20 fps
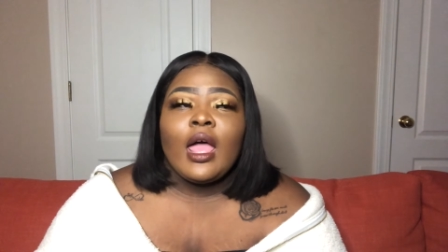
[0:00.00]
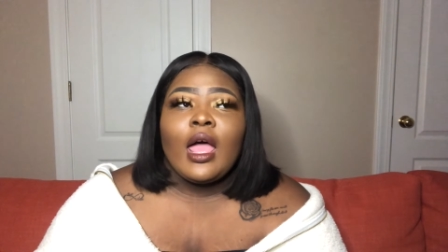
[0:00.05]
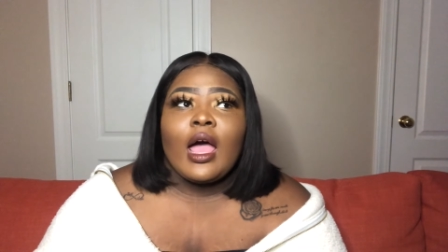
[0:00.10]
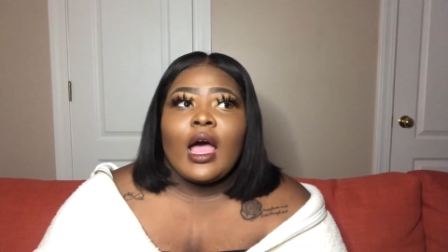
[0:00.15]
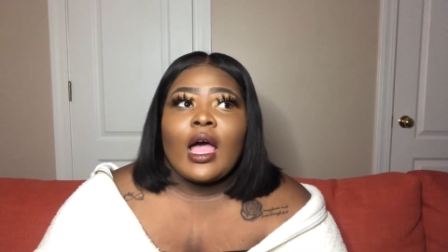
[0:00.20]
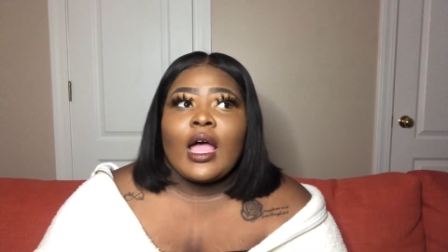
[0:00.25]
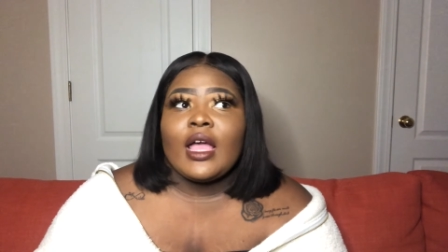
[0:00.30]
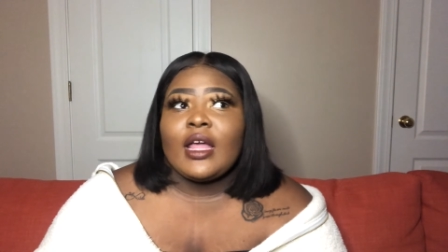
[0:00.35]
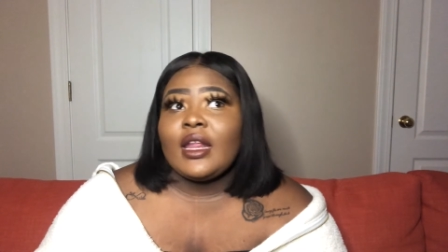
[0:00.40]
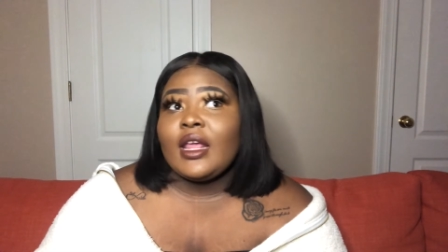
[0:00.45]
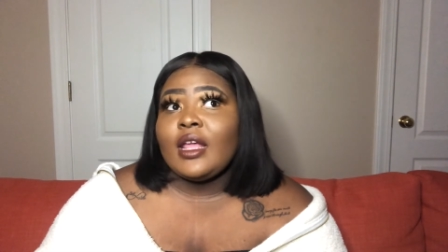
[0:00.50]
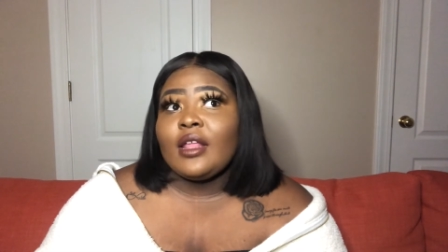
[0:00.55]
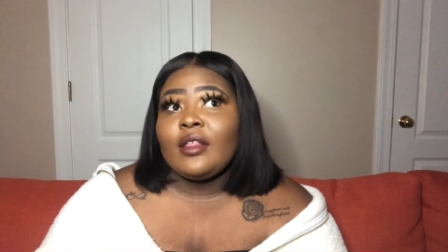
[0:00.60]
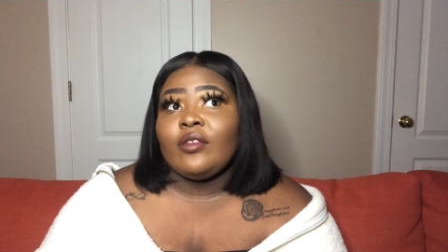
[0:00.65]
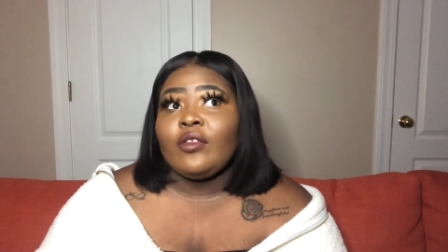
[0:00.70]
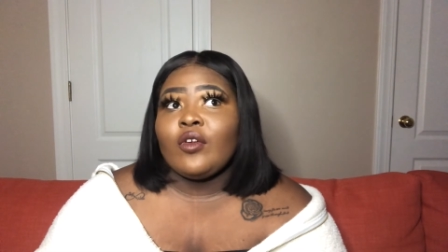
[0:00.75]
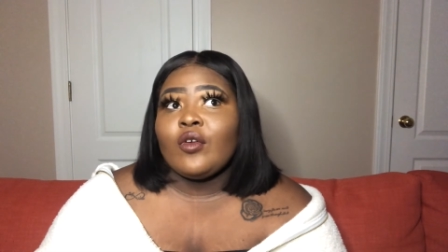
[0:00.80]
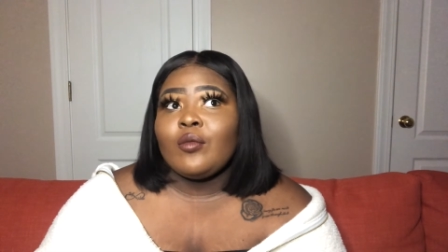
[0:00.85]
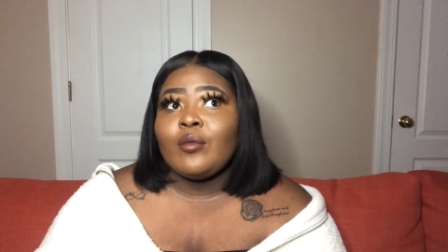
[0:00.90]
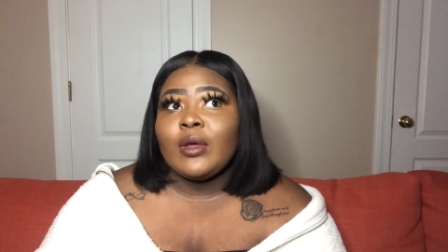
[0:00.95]
I had
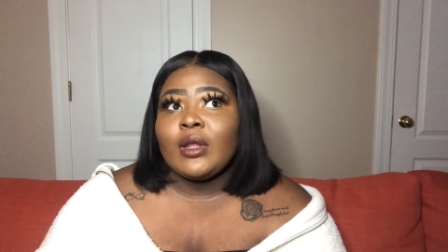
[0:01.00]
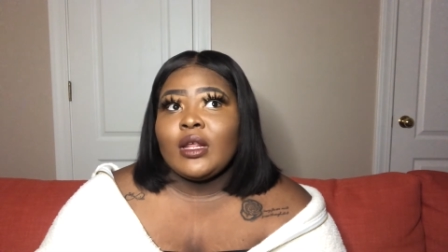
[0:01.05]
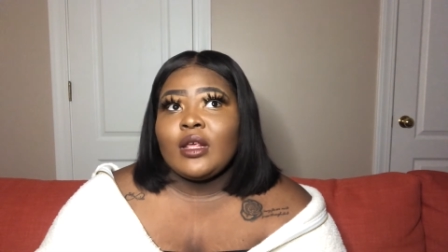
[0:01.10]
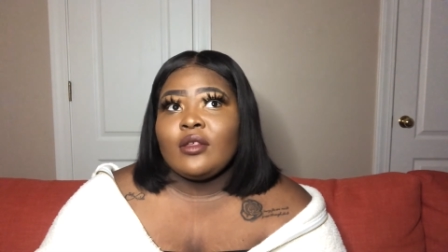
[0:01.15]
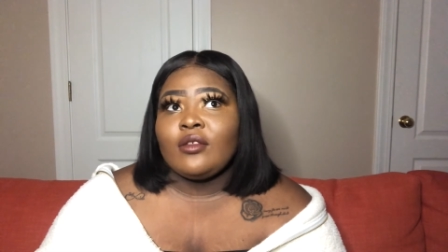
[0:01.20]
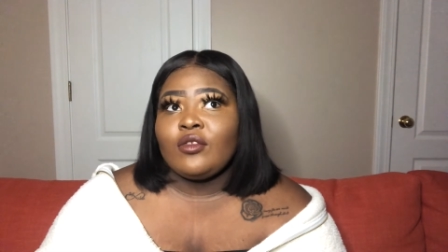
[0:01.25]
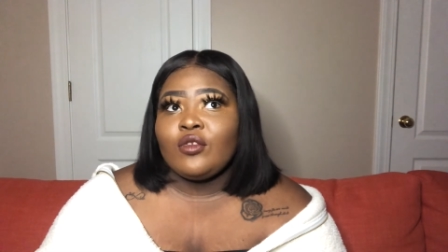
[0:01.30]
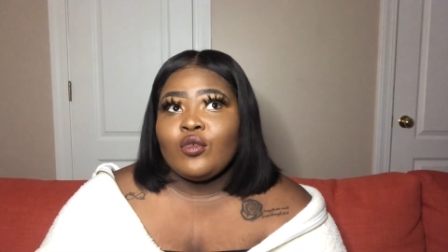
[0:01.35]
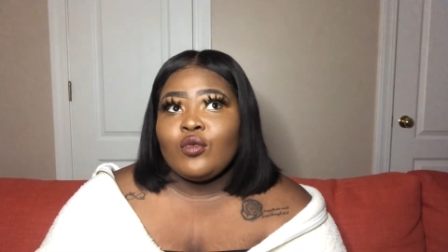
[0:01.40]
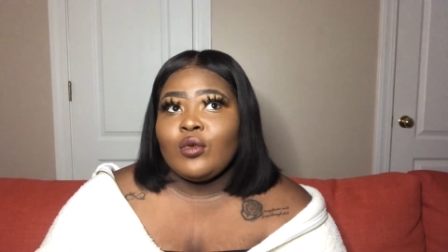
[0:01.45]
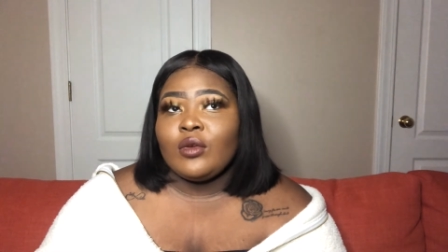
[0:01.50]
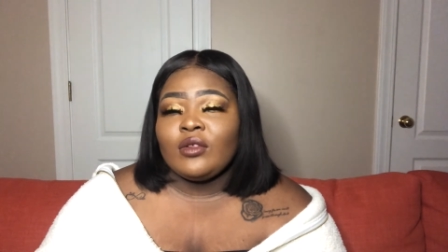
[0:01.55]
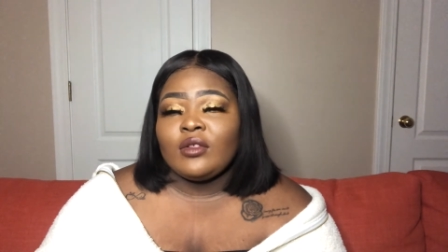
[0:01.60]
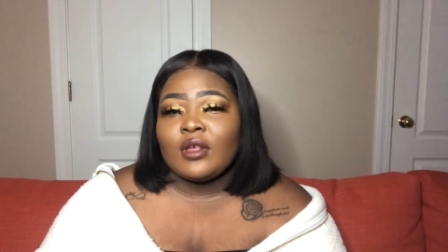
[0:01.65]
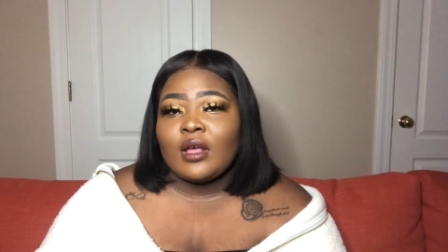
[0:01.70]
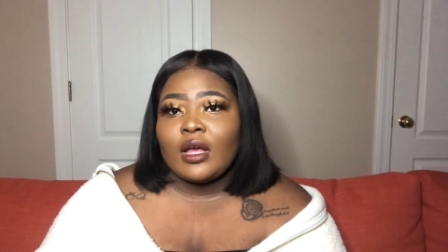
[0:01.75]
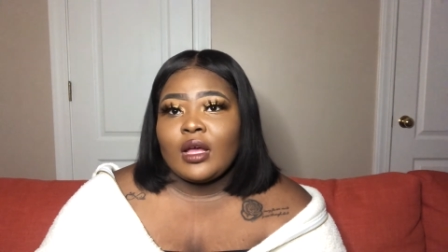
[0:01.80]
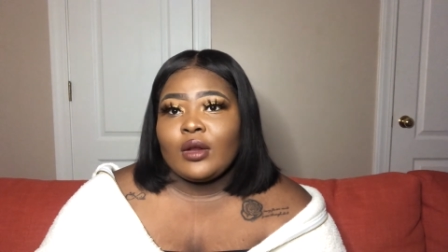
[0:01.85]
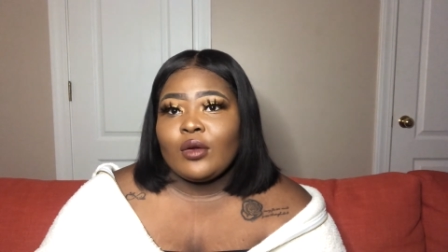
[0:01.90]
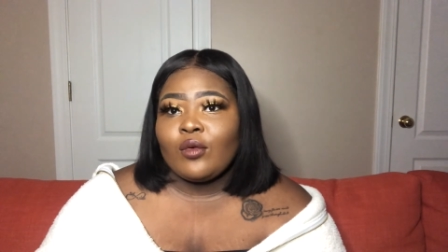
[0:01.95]
so many
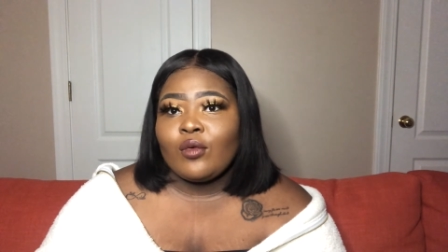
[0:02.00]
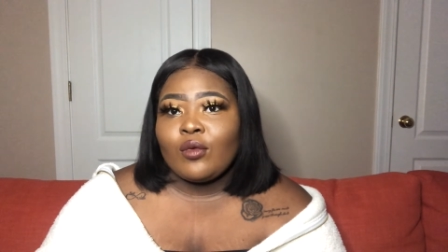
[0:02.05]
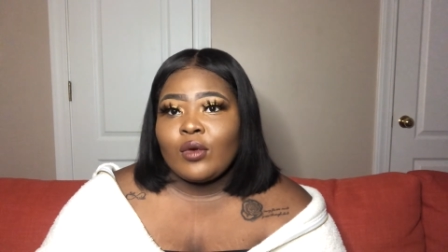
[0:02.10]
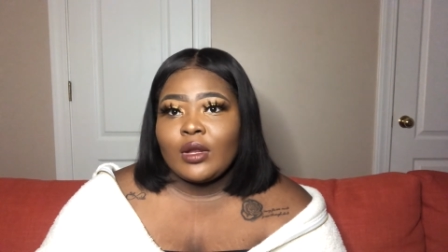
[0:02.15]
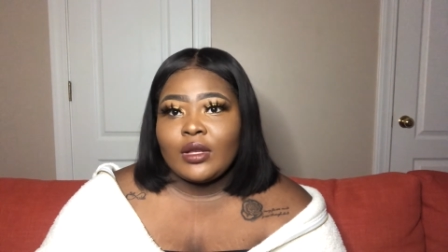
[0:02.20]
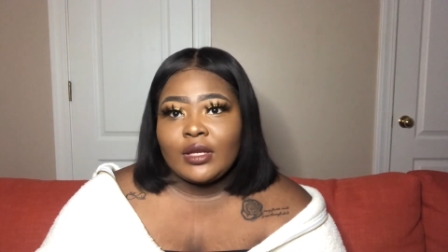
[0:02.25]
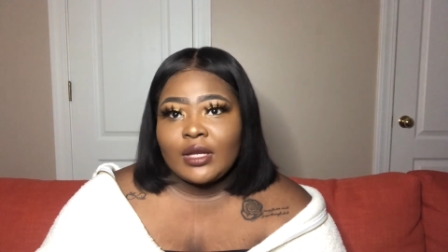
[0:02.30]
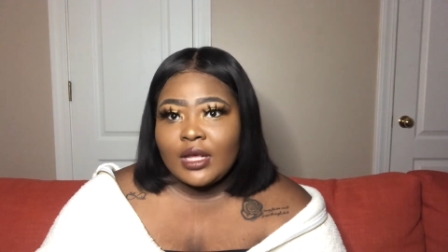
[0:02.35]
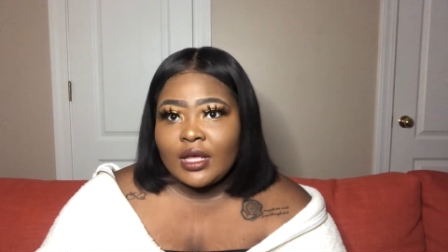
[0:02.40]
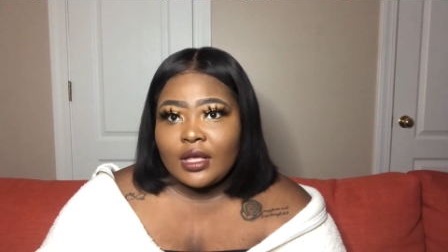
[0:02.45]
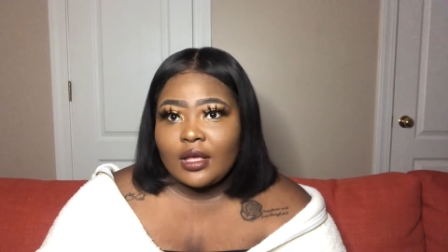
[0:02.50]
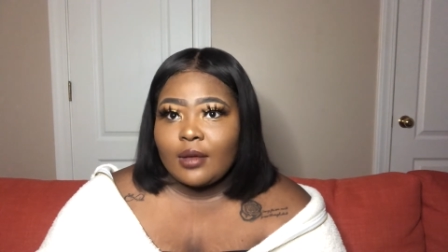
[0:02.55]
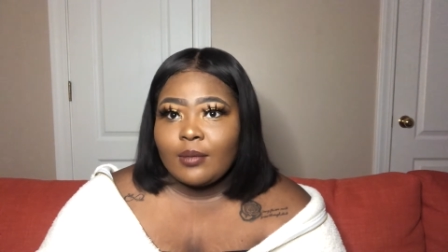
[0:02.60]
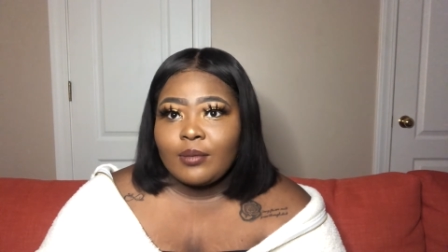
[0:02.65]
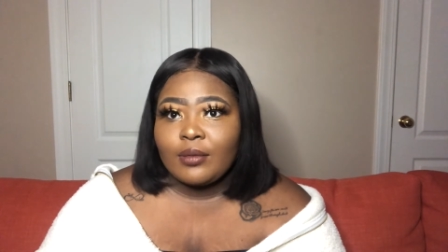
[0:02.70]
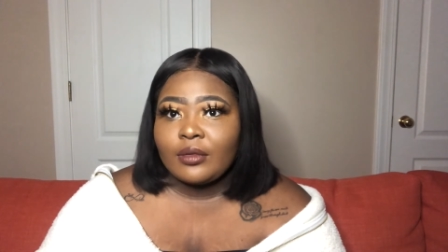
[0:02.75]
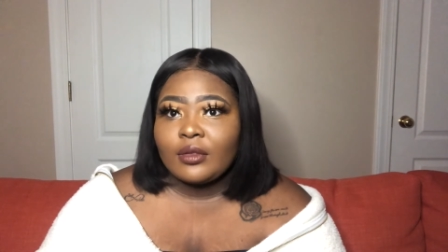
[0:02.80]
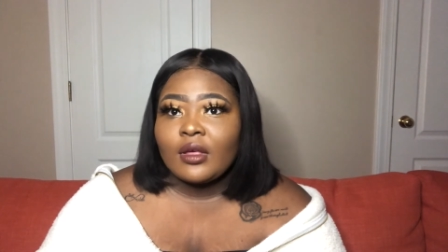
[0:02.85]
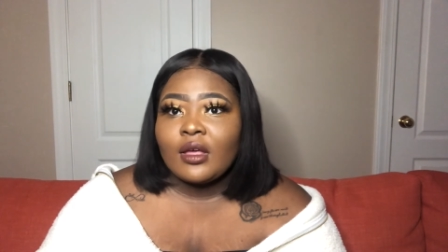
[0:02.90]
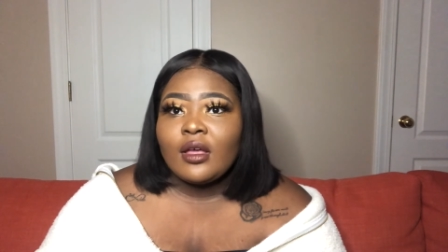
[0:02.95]
suicidal
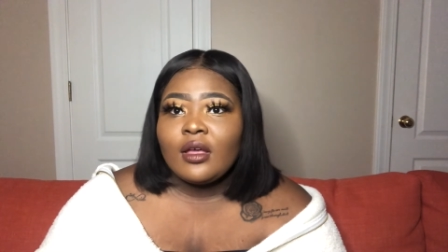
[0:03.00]
attempts.